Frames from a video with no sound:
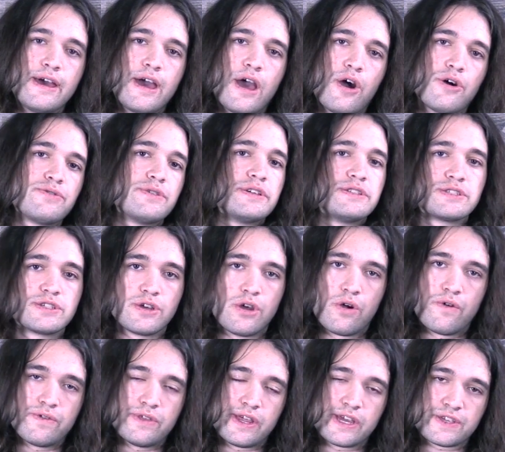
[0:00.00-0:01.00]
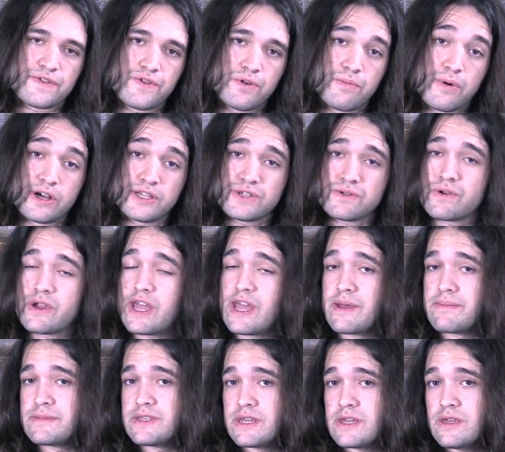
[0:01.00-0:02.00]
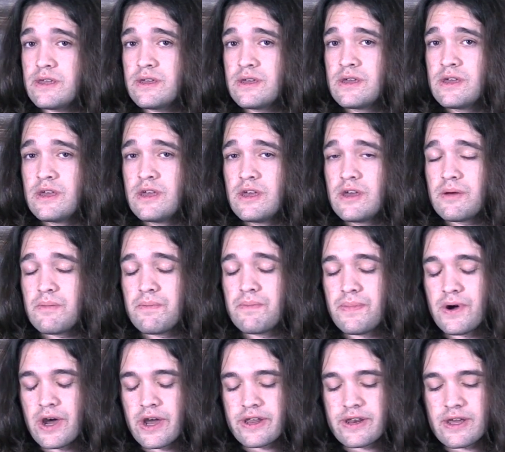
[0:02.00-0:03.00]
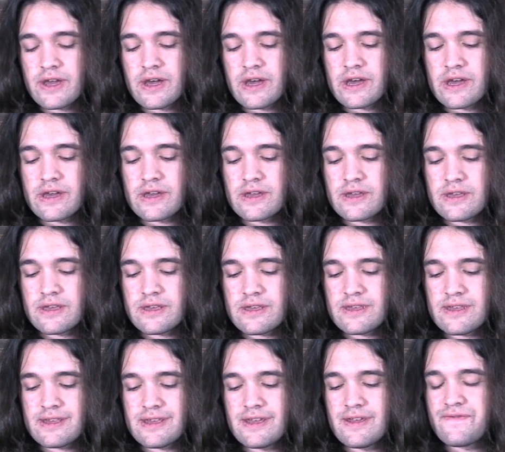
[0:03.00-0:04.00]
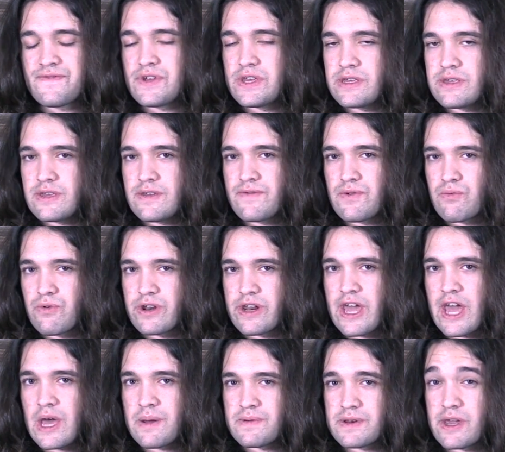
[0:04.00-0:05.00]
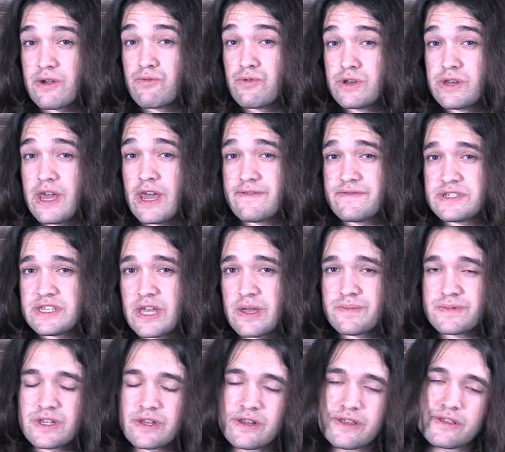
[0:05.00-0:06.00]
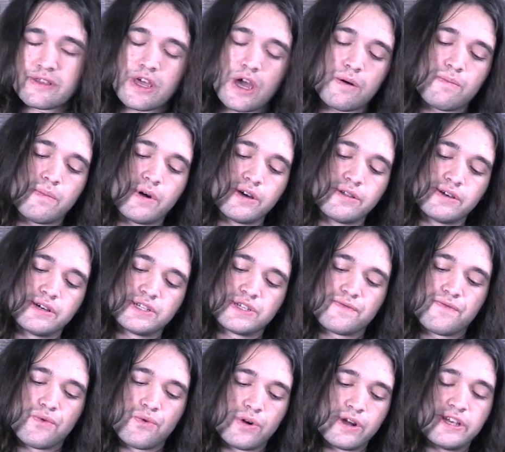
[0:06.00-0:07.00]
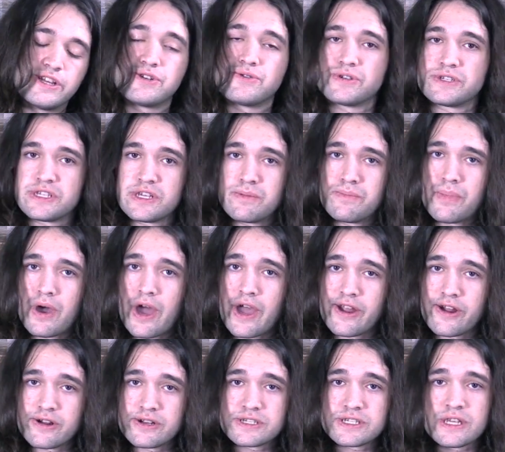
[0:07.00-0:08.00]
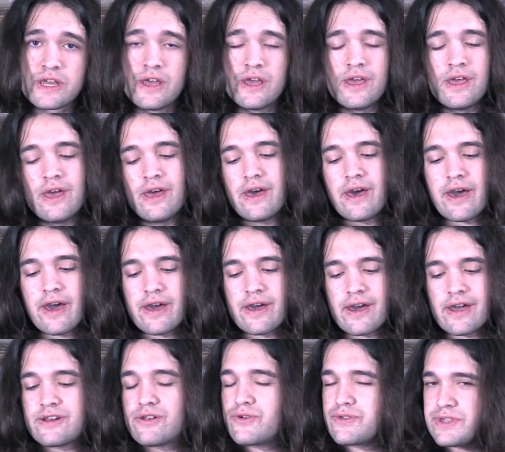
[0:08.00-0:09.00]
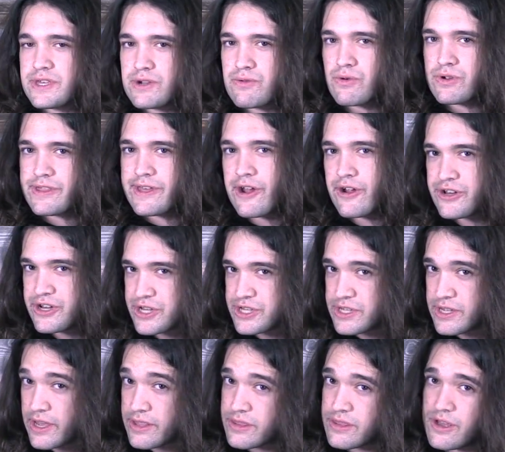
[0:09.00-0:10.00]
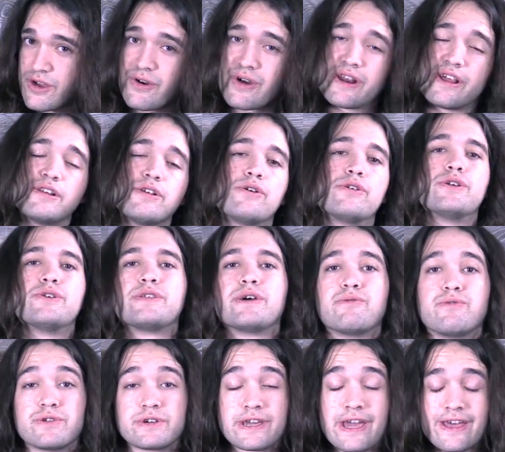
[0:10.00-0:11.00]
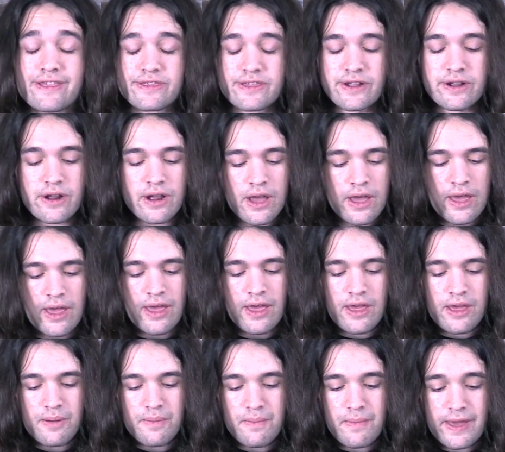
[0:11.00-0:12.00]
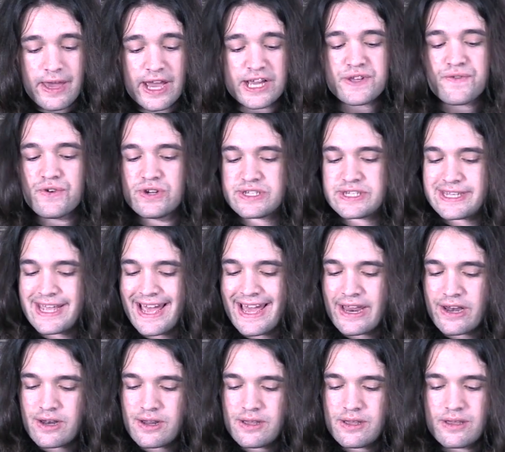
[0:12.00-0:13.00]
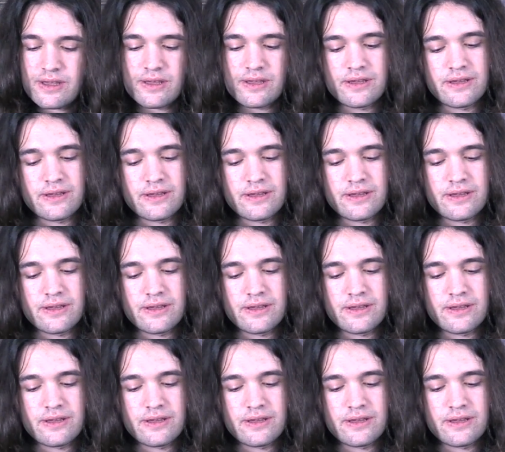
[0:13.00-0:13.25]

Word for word: how things go over the next few months for A M D, but uh, if it if it were to happen, I would have Samsung at the top of my list for interested buyers. Uh, I don't think we're there just yet, though, and I don't know that we'll get there. As for Zen,